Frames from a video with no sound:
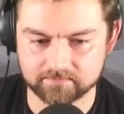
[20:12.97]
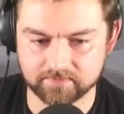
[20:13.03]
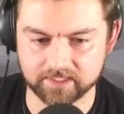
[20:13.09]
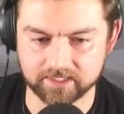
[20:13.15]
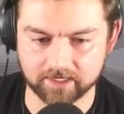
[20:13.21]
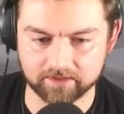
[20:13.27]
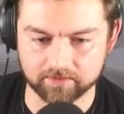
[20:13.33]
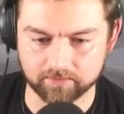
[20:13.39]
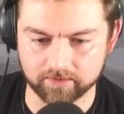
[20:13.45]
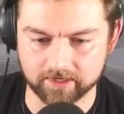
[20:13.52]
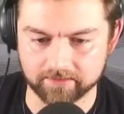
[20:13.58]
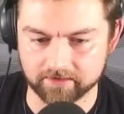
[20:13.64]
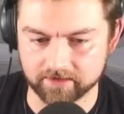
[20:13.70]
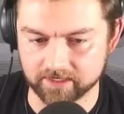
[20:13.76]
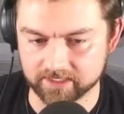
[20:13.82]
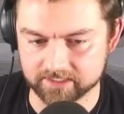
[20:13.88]
But either way, the
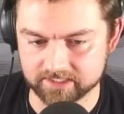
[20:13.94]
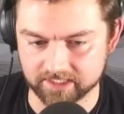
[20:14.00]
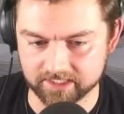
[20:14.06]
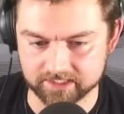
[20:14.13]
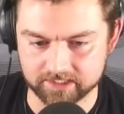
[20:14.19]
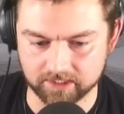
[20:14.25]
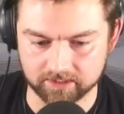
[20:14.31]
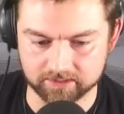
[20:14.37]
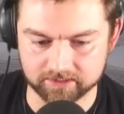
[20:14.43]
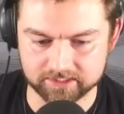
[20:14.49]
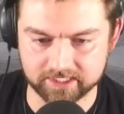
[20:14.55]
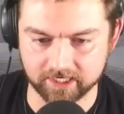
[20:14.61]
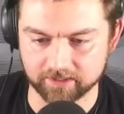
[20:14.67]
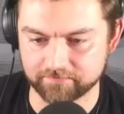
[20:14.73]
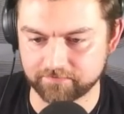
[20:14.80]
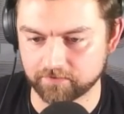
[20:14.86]
United States conquers
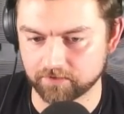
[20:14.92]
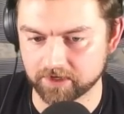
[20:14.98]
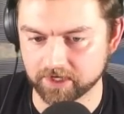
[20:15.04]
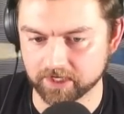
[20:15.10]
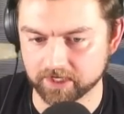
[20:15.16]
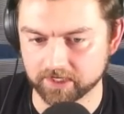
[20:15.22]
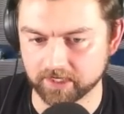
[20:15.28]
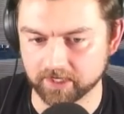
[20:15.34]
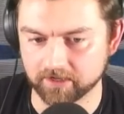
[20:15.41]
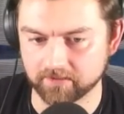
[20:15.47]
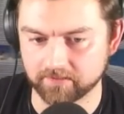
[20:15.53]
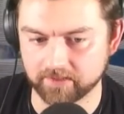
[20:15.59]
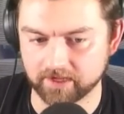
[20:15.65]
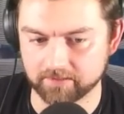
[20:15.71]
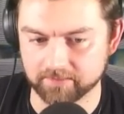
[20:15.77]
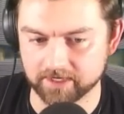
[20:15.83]
California, and
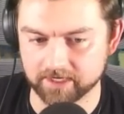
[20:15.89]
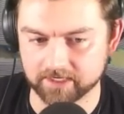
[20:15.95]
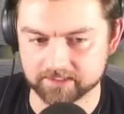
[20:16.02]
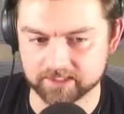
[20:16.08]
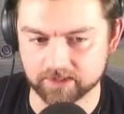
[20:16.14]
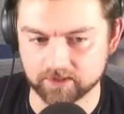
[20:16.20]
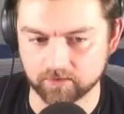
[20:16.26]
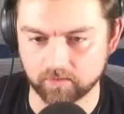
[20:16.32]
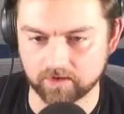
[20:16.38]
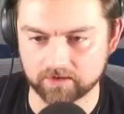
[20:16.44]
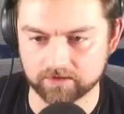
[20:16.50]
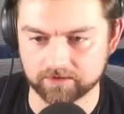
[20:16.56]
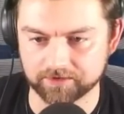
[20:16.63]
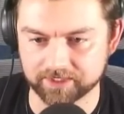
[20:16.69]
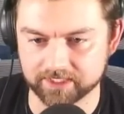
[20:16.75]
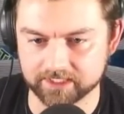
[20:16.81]
that means that the
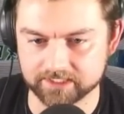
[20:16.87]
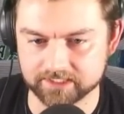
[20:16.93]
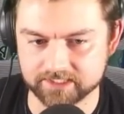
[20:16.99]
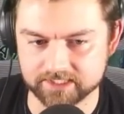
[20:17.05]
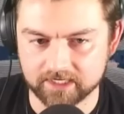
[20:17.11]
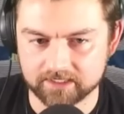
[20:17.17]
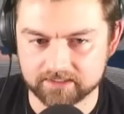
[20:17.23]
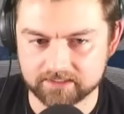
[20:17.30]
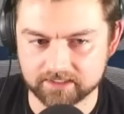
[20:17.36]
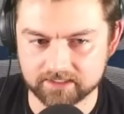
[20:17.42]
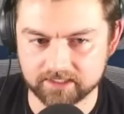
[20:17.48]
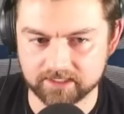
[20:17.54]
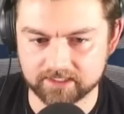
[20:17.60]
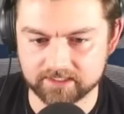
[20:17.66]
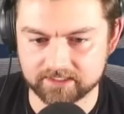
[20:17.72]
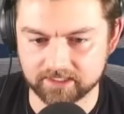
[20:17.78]
world is
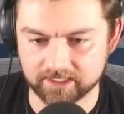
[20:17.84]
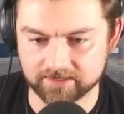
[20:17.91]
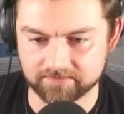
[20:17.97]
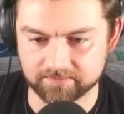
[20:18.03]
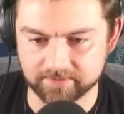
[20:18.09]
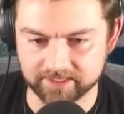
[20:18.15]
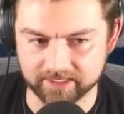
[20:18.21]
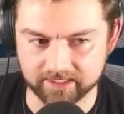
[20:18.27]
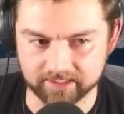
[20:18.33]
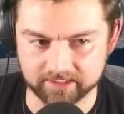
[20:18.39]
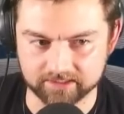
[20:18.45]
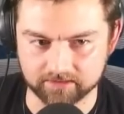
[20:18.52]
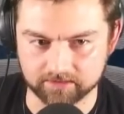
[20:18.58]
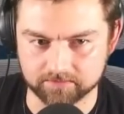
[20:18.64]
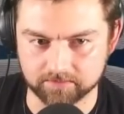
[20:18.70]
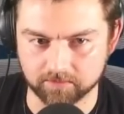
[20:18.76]
not even beginning to
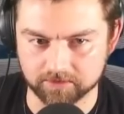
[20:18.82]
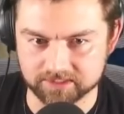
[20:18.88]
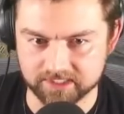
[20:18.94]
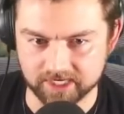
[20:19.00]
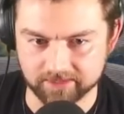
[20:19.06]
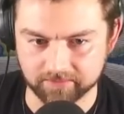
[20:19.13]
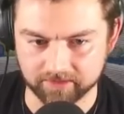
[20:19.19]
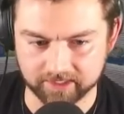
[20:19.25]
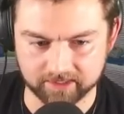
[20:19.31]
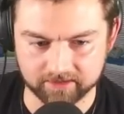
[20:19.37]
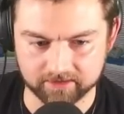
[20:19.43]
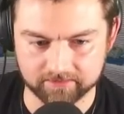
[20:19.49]
look more stable here.